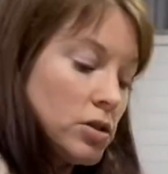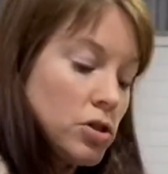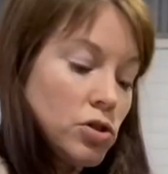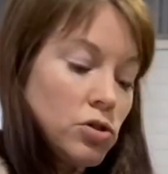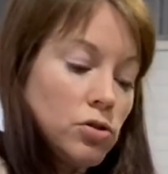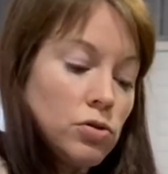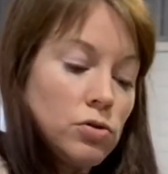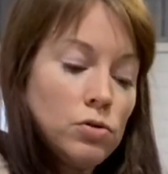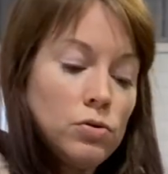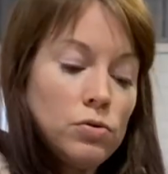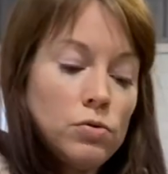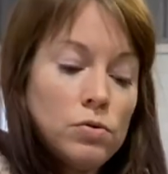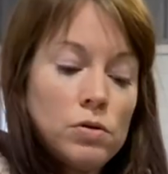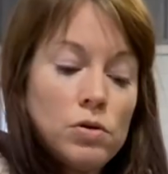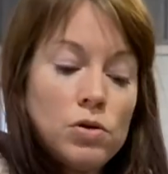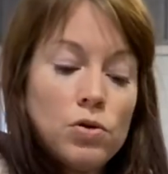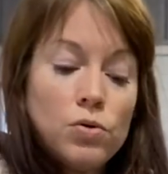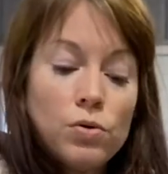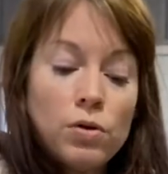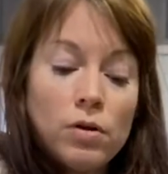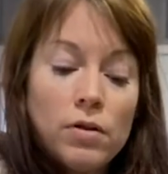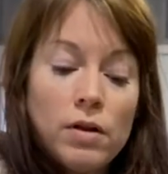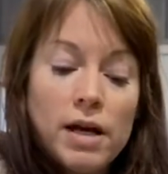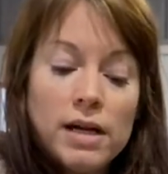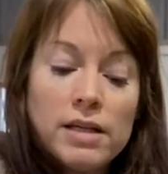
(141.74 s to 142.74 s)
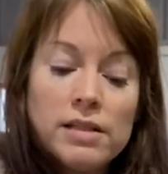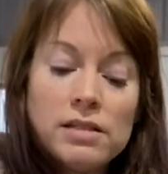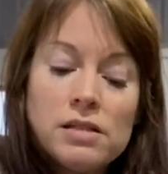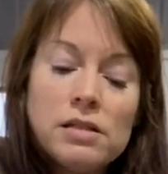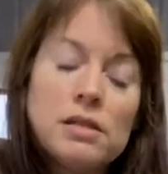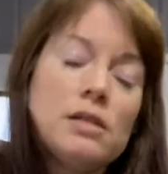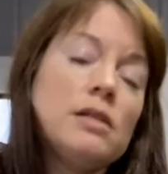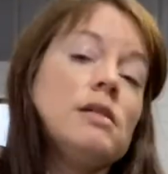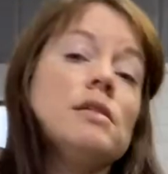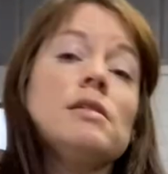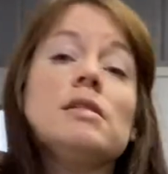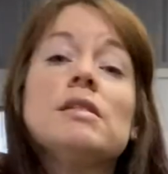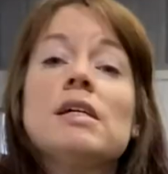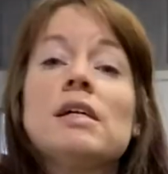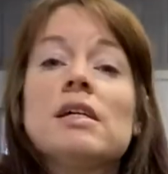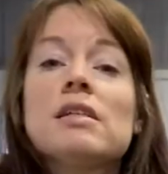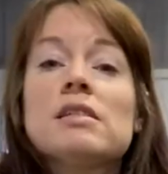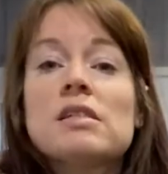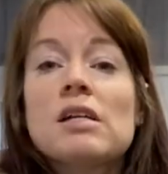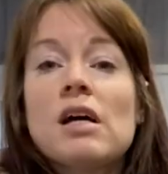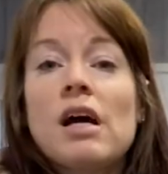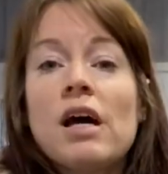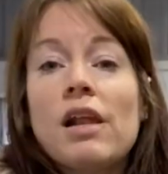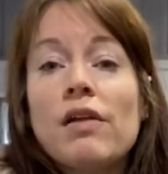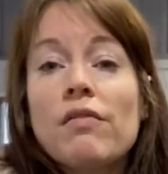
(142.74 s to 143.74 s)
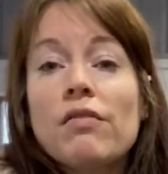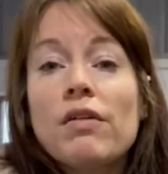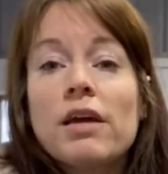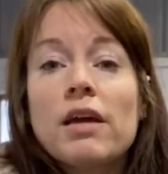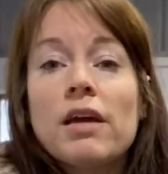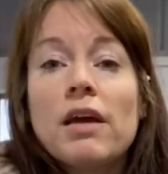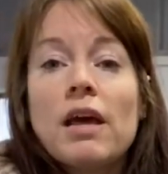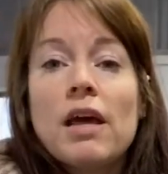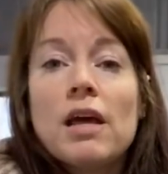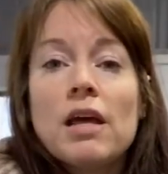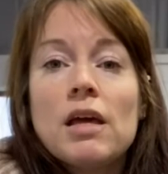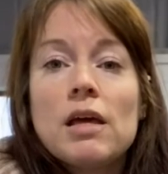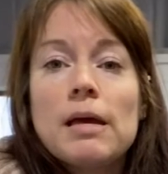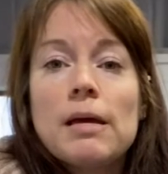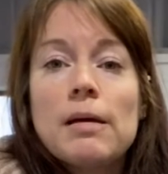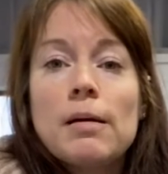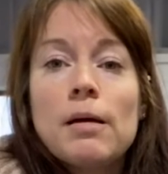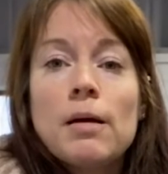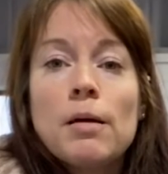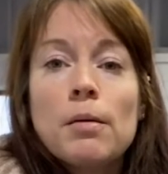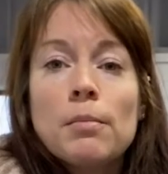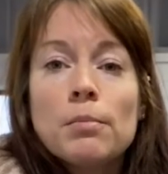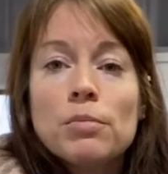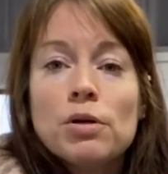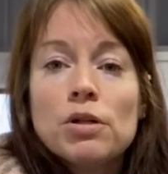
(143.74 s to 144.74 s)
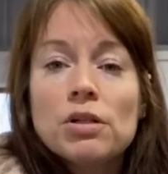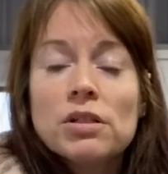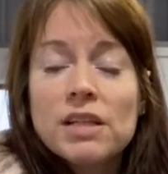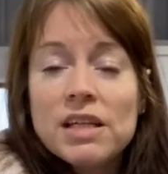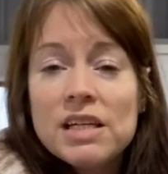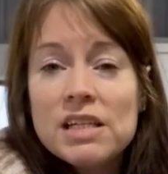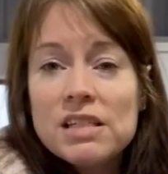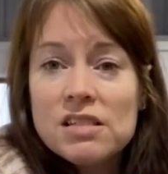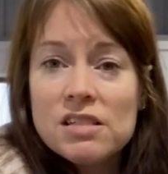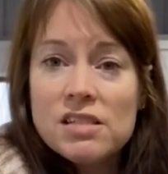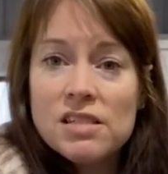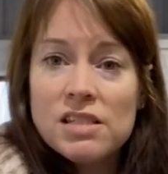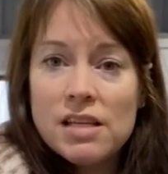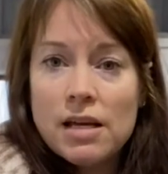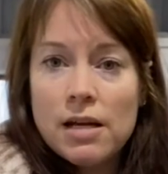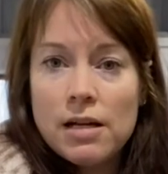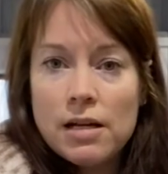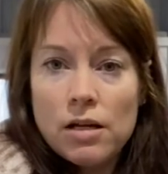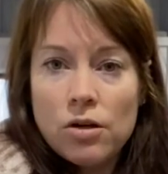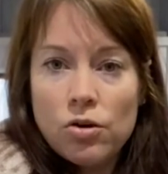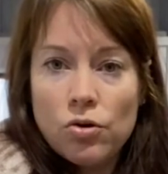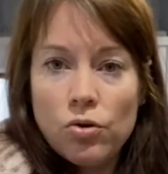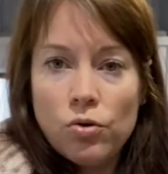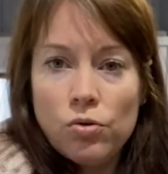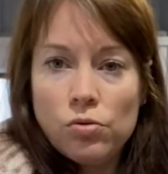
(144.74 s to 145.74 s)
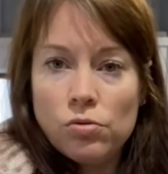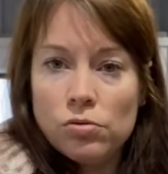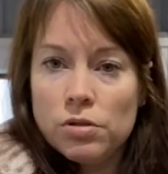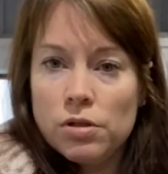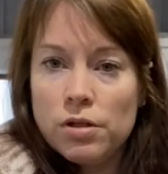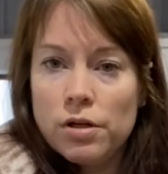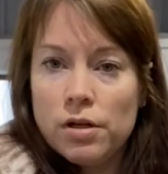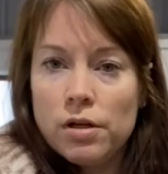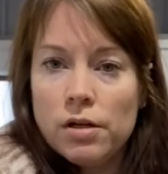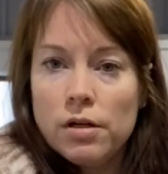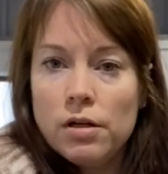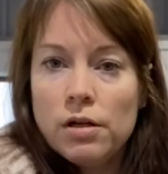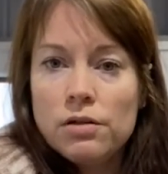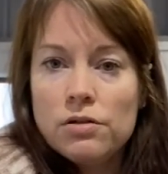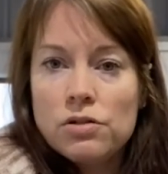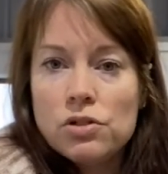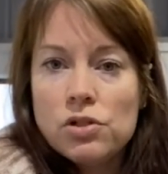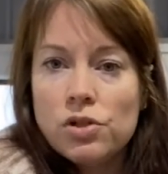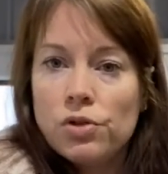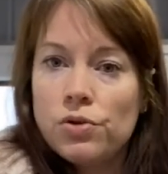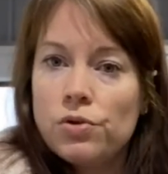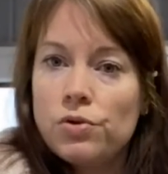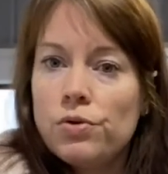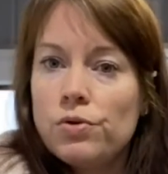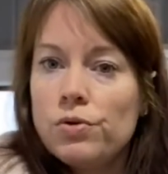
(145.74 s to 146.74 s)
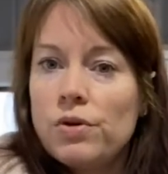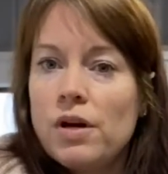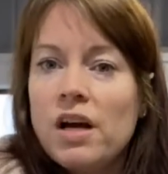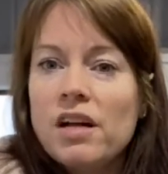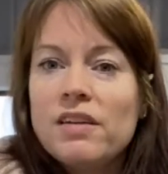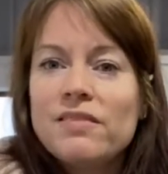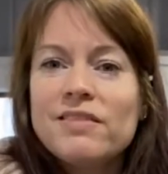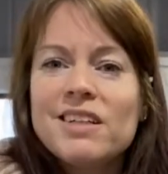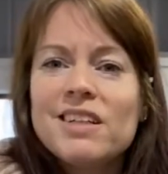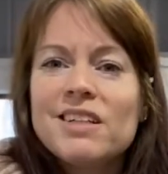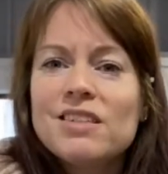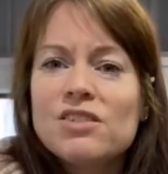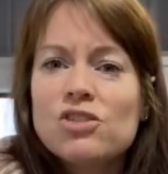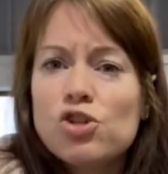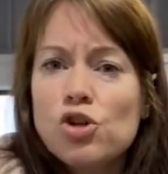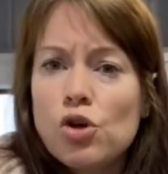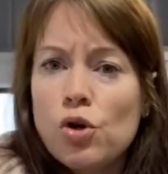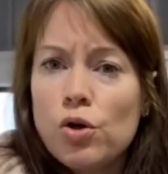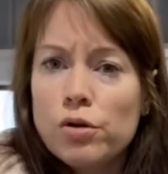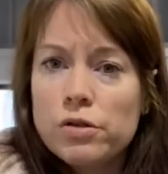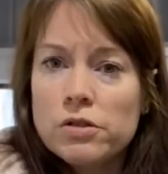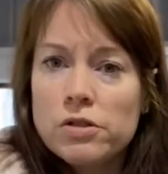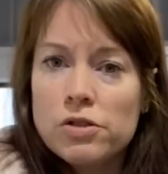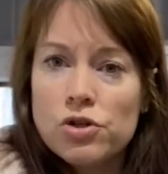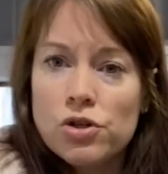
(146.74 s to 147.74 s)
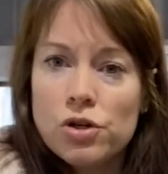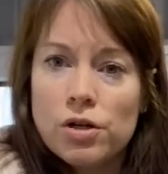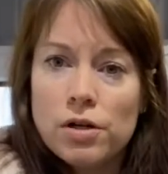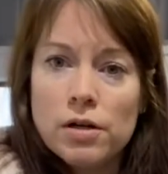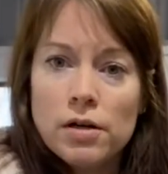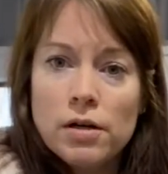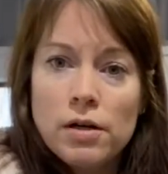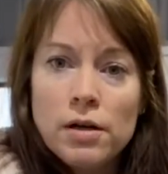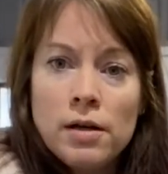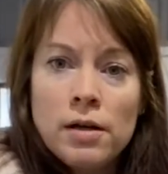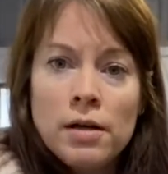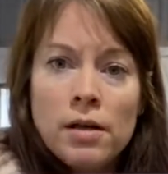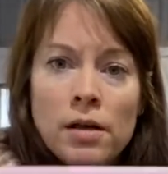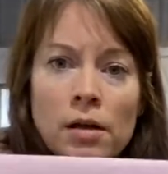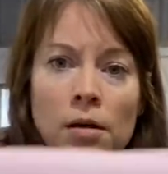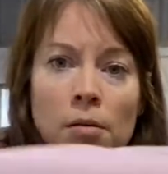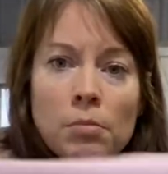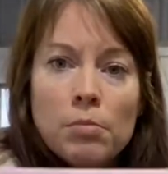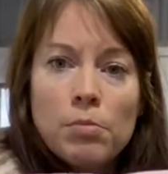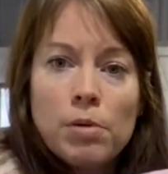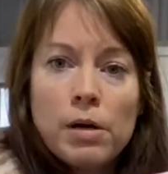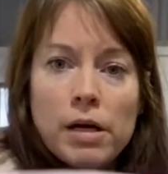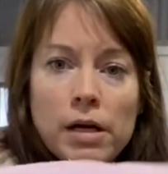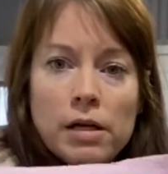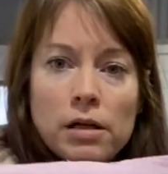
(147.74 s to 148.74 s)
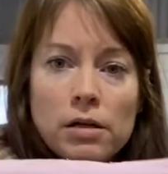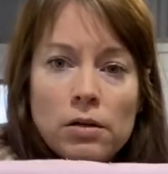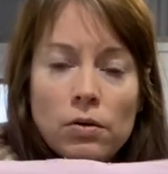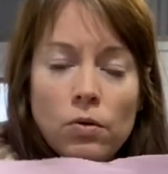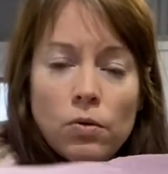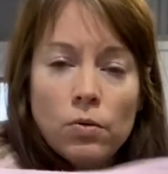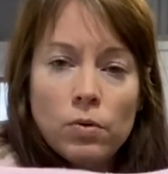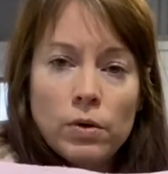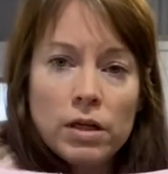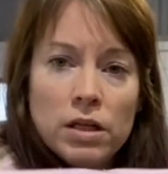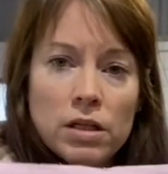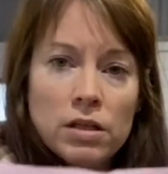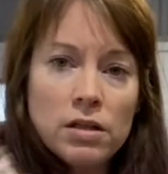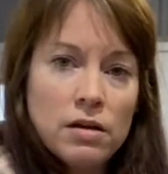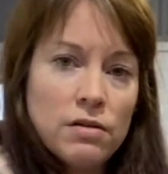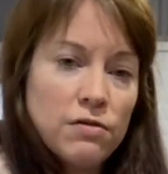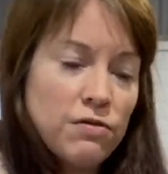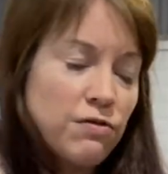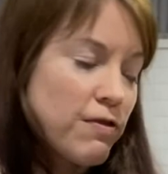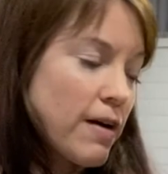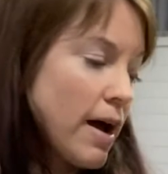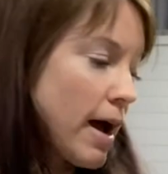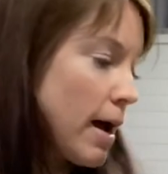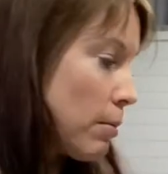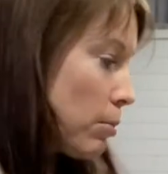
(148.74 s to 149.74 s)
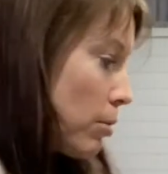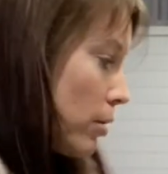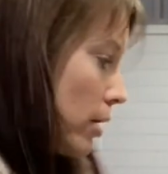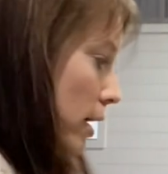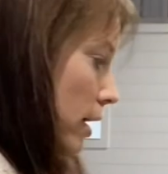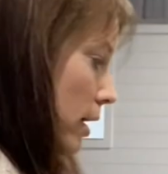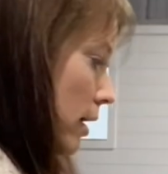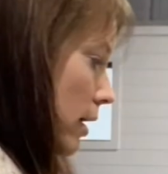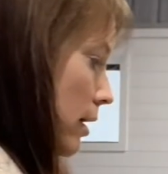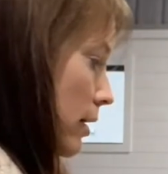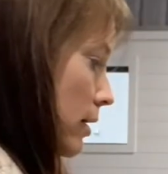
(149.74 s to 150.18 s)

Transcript: to utilize these as kind of like a place setting holder, so kind of like a charger, but with a fabric.